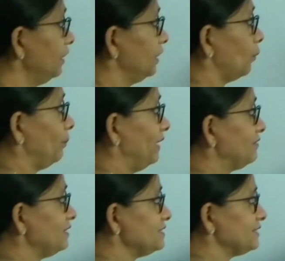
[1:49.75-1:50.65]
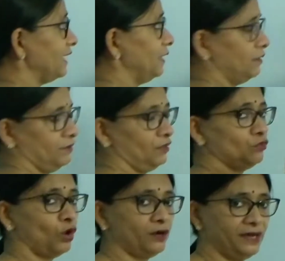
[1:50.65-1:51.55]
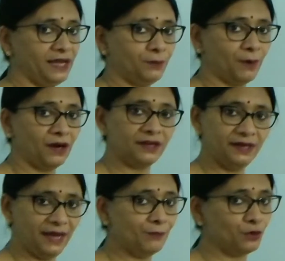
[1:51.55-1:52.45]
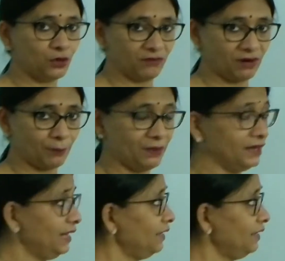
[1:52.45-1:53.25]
Now basal cell does not take part in embryo development.